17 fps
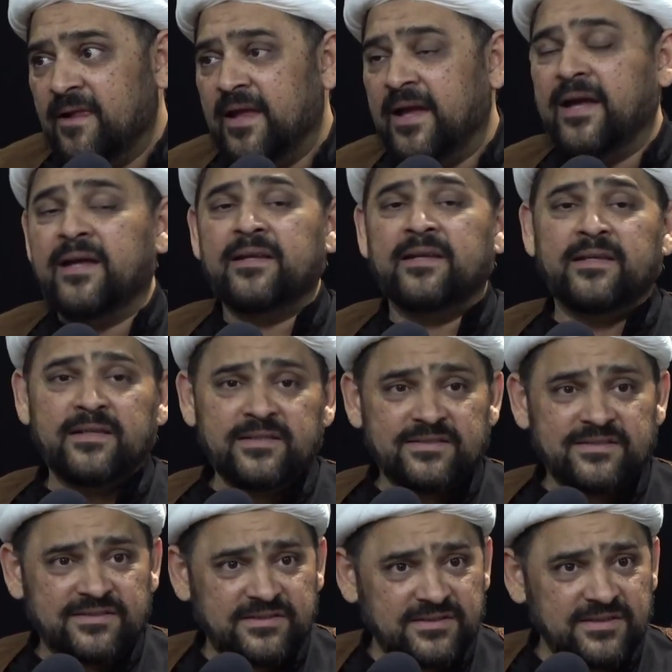And he
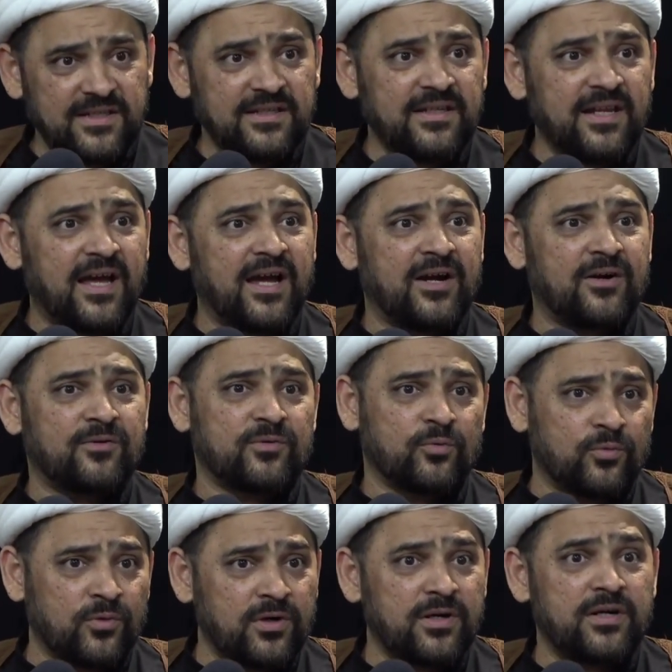sent out
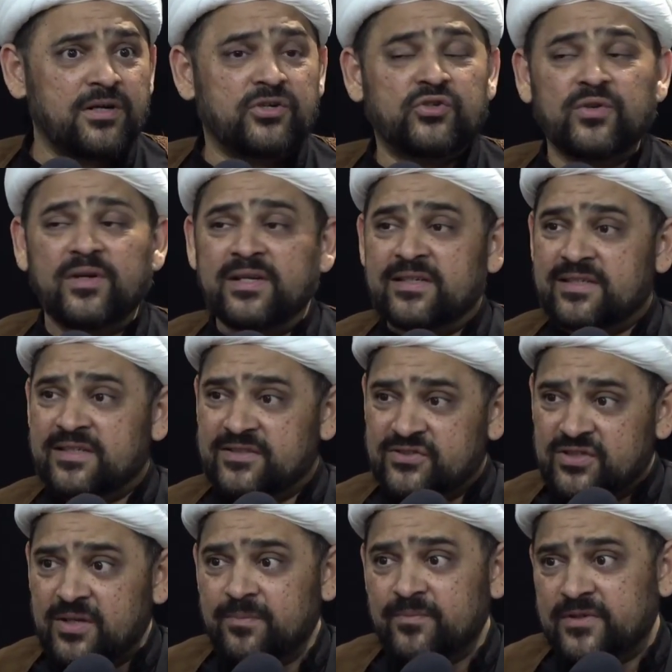word to
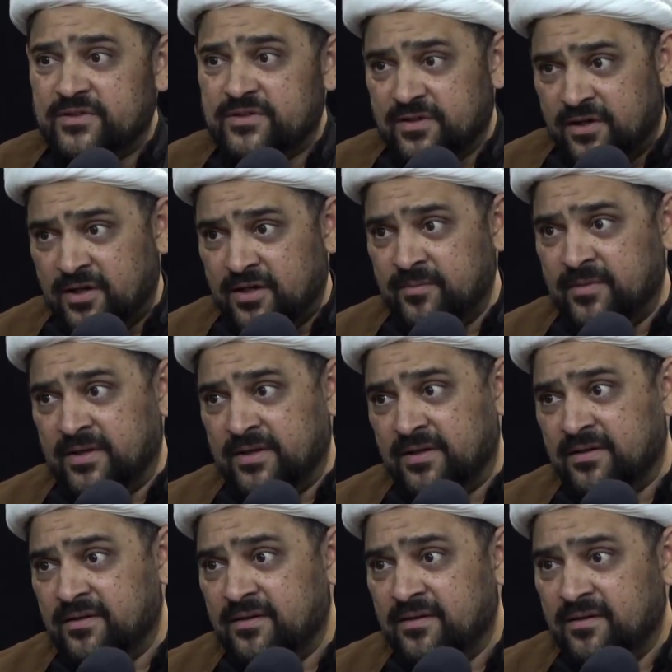intercept this army